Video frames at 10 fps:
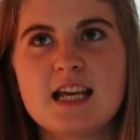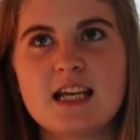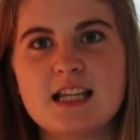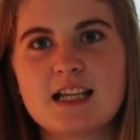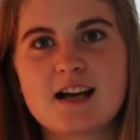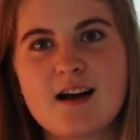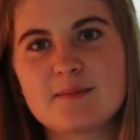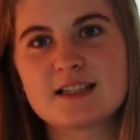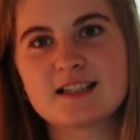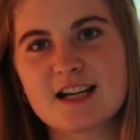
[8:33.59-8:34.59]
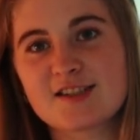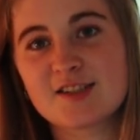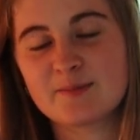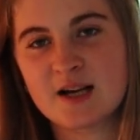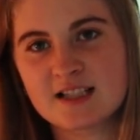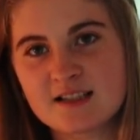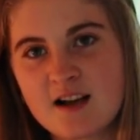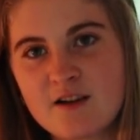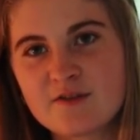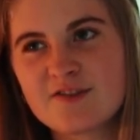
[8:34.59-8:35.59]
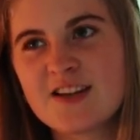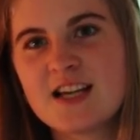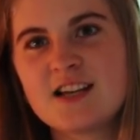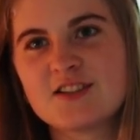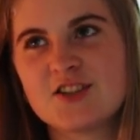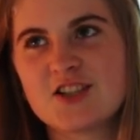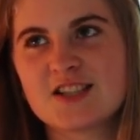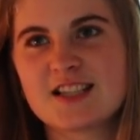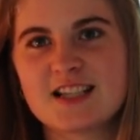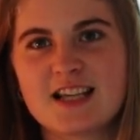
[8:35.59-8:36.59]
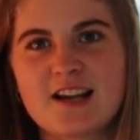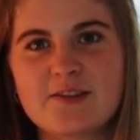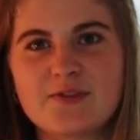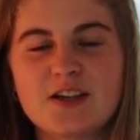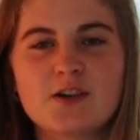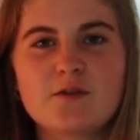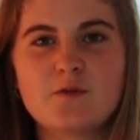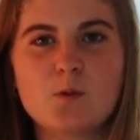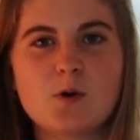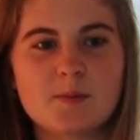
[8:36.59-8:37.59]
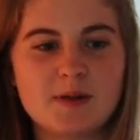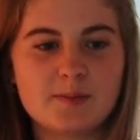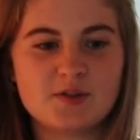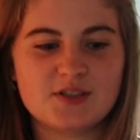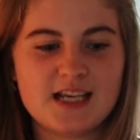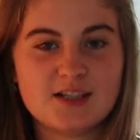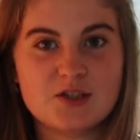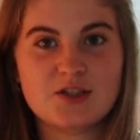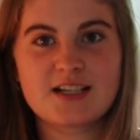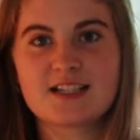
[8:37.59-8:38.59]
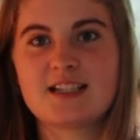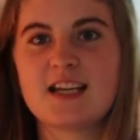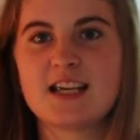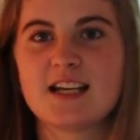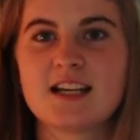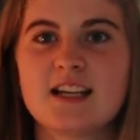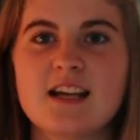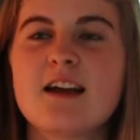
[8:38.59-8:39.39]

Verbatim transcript: in the comment section myself to just get a feel for people's interest in